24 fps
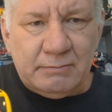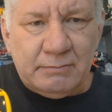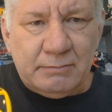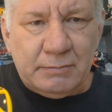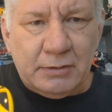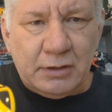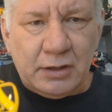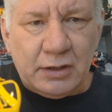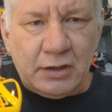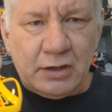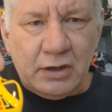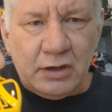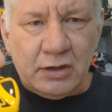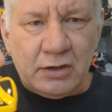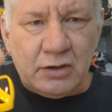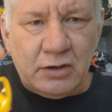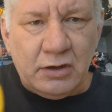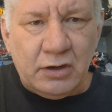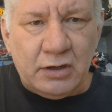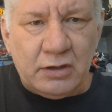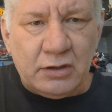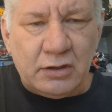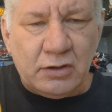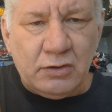But I got
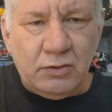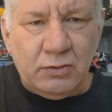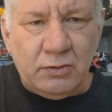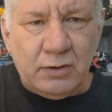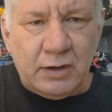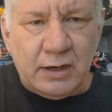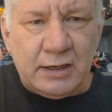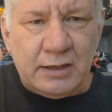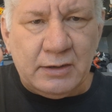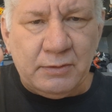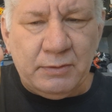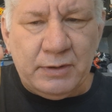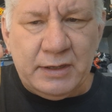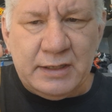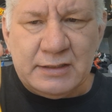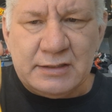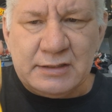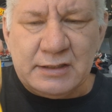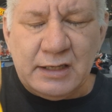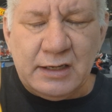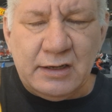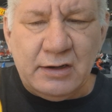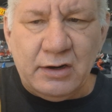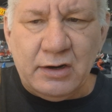kind of caught
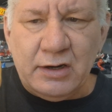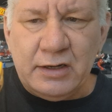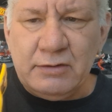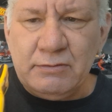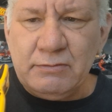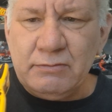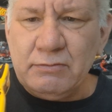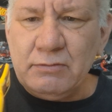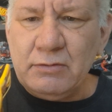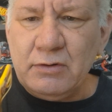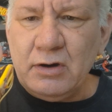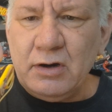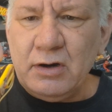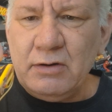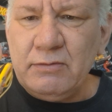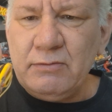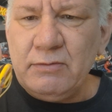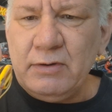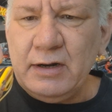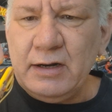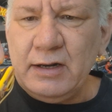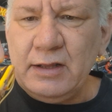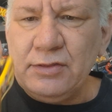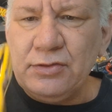unawares there. I
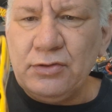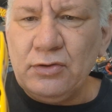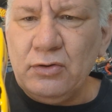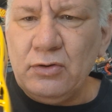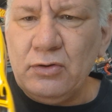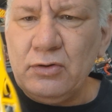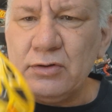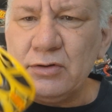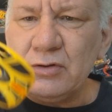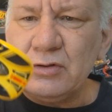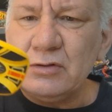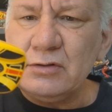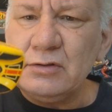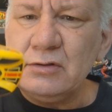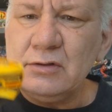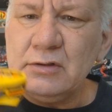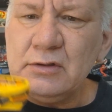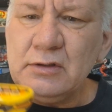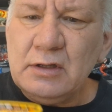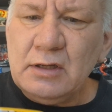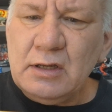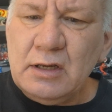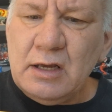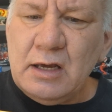really thought
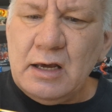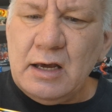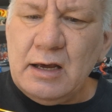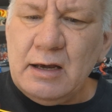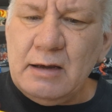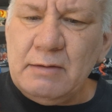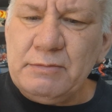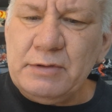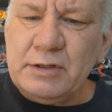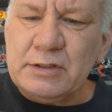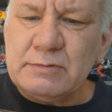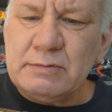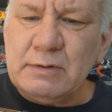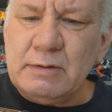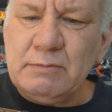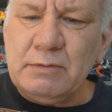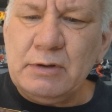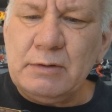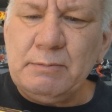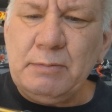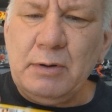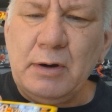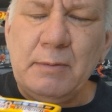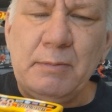this one
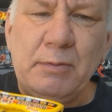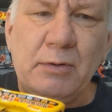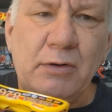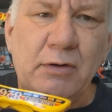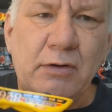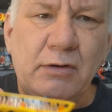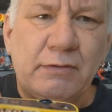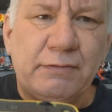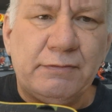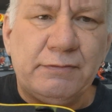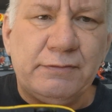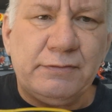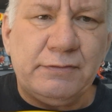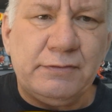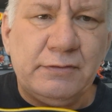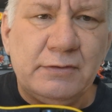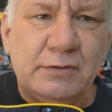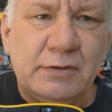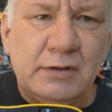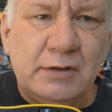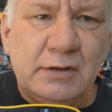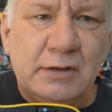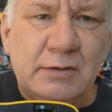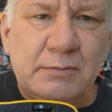would pop off,
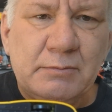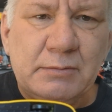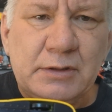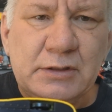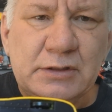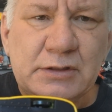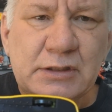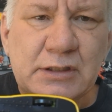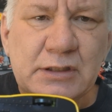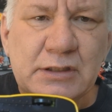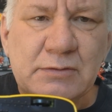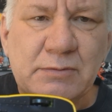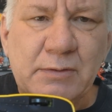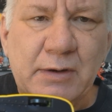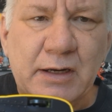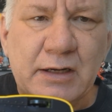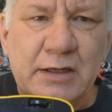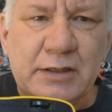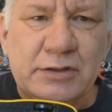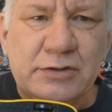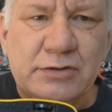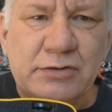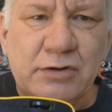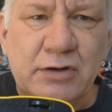but she's well
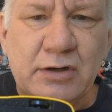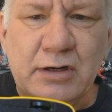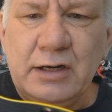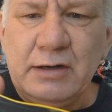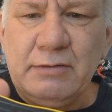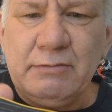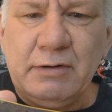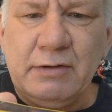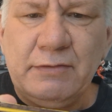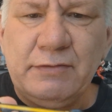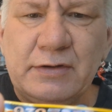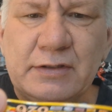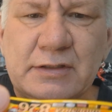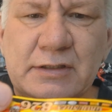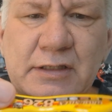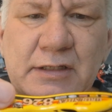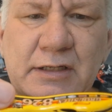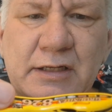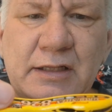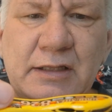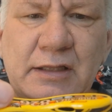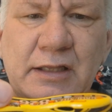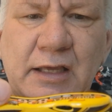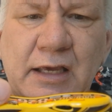and truly
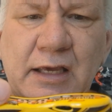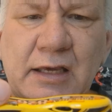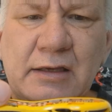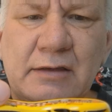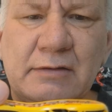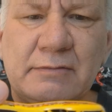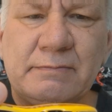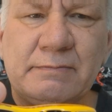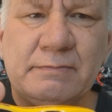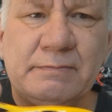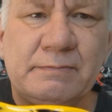riveted in there.